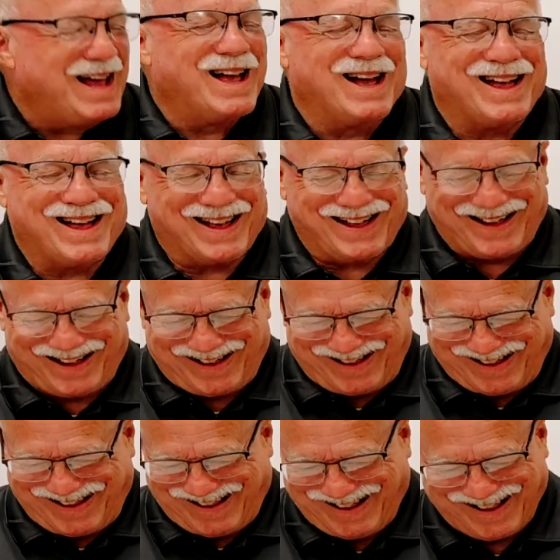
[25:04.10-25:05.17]

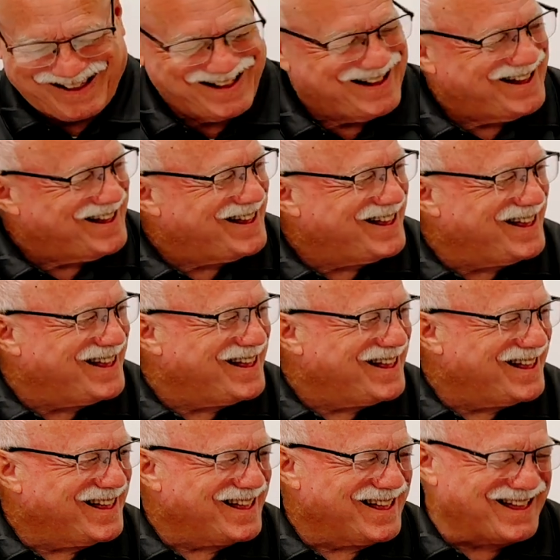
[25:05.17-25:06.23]

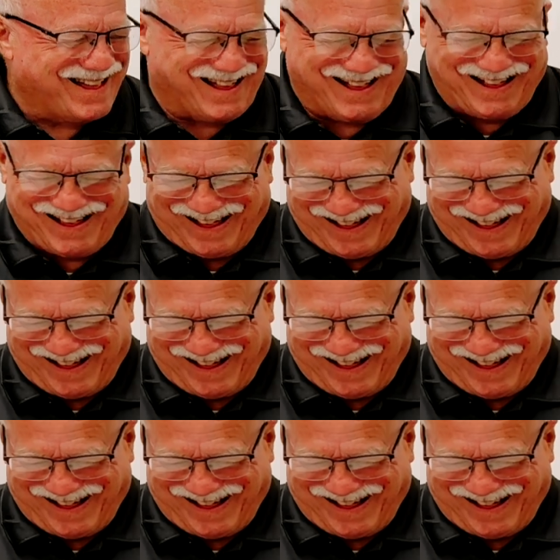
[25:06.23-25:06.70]
(silent)